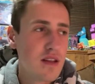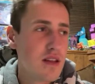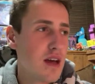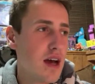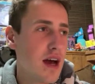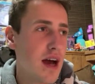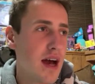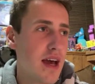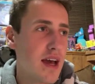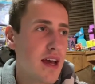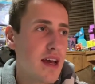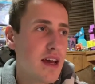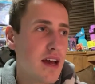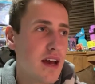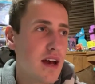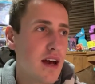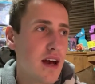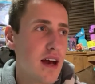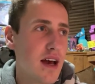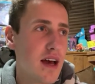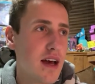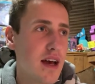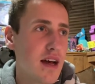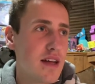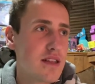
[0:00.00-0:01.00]
I,
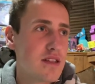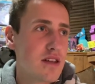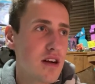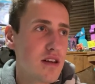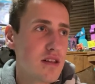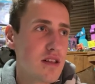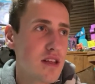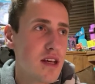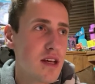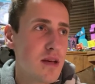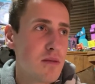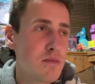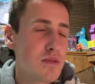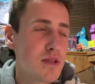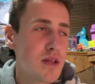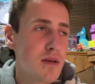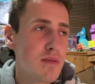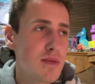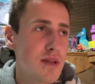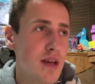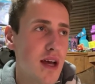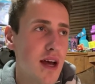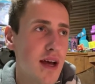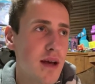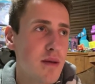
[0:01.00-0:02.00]
I I talk to him
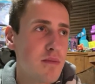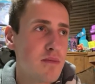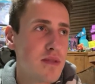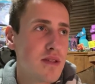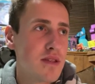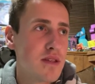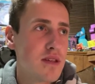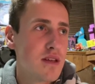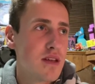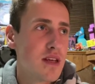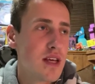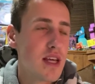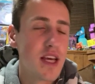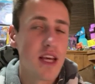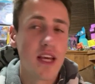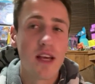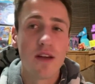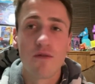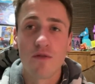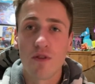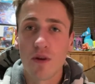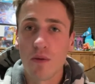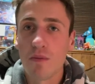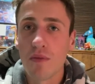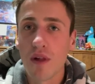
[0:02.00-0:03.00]
sometimes. E
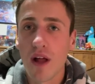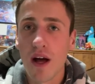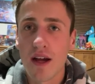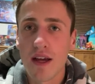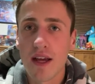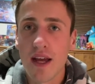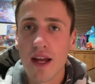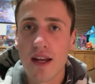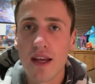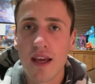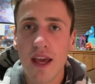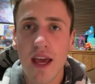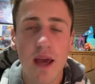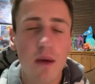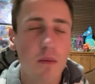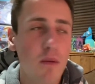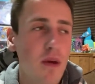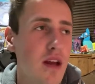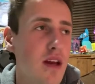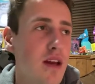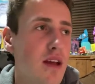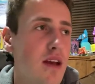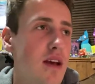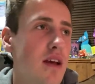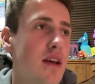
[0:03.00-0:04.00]
from Blockhead
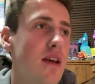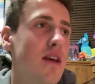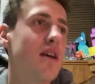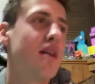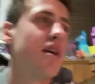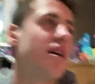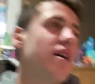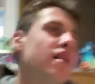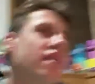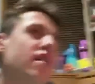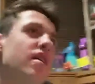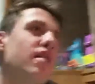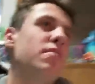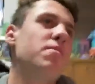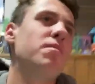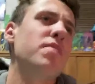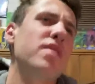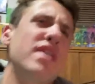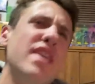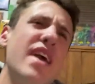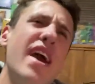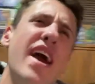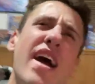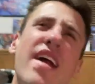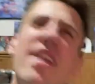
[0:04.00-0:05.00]
Gaming. Um, but
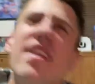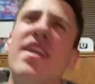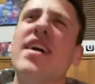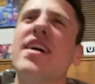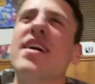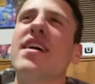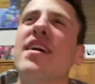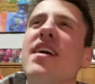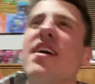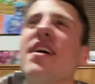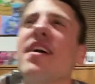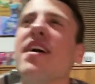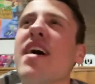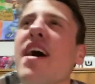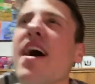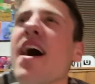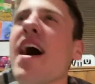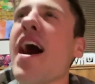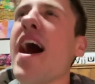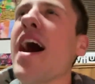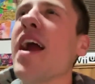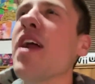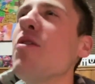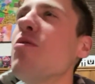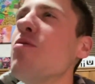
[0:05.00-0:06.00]
yeah, like
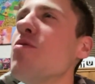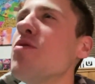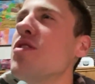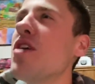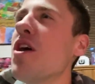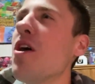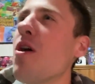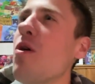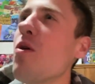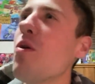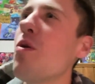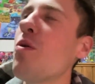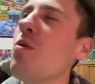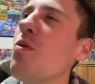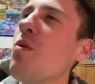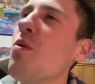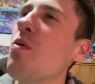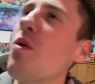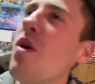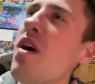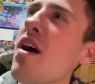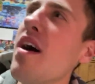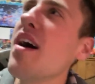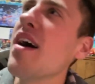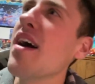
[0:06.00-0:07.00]
I don't know
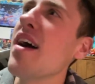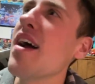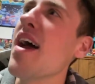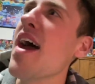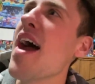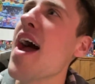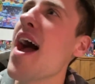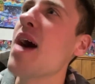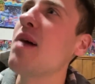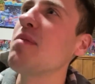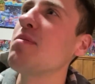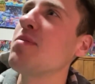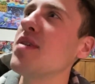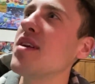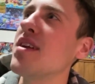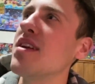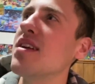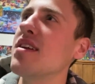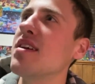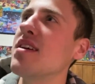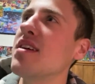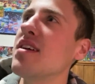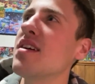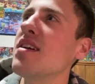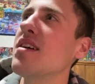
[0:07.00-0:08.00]
what
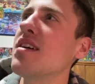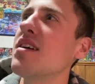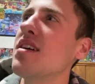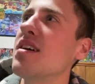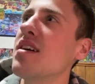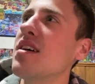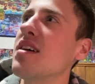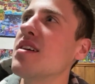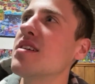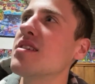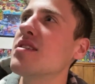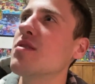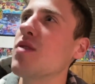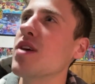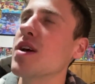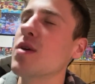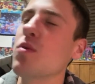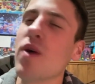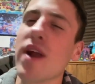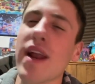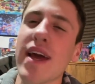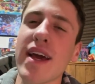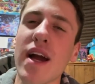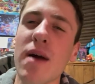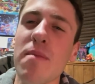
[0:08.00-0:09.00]
happened. So, like
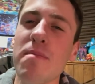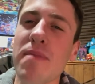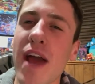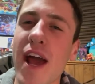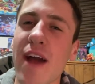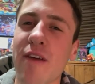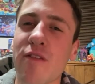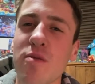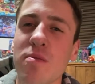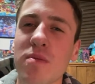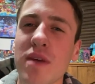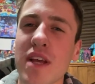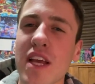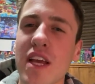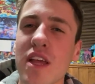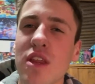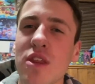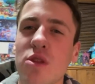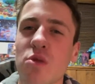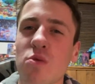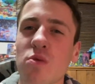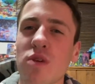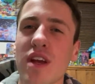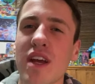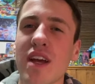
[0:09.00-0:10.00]
when I got back from
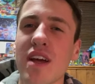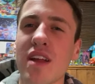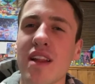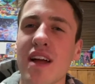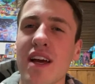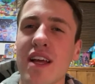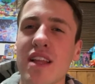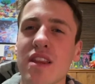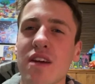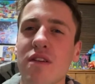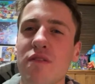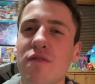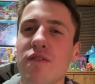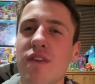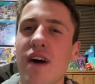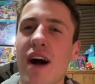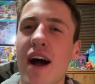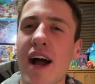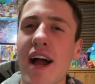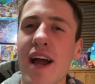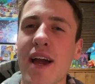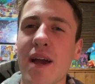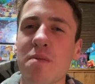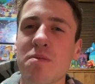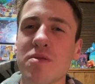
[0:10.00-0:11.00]
E3, like the
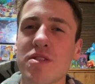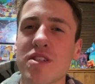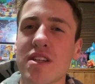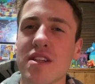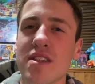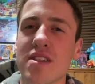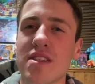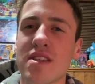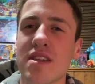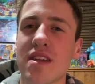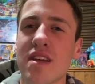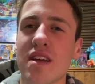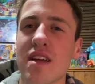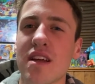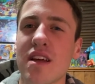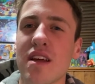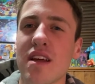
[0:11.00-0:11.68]
vibe just